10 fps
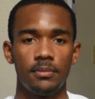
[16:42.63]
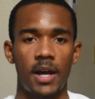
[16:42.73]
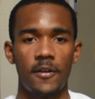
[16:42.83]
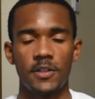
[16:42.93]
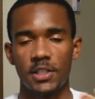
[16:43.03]

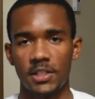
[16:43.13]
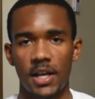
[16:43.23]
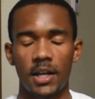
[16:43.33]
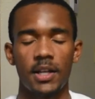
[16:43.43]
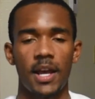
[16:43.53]
obviously it's
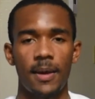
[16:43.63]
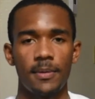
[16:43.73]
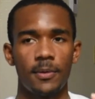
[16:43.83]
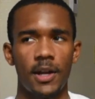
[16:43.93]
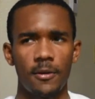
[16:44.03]
not going to
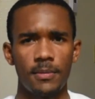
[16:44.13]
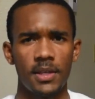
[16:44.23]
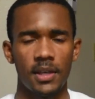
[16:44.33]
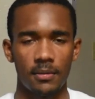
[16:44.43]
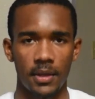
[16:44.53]
happen without
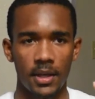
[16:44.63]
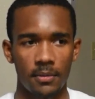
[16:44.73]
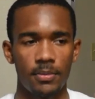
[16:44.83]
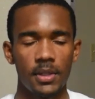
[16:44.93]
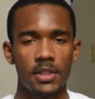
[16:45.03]
me
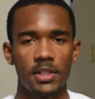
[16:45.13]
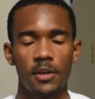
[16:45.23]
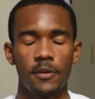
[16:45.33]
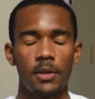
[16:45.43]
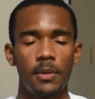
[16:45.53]
like putting this
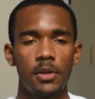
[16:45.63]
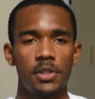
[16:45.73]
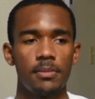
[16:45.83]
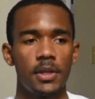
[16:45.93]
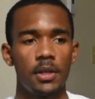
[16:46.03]
stuff into
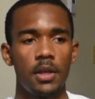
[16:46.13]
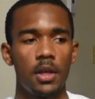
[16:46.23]
motion. But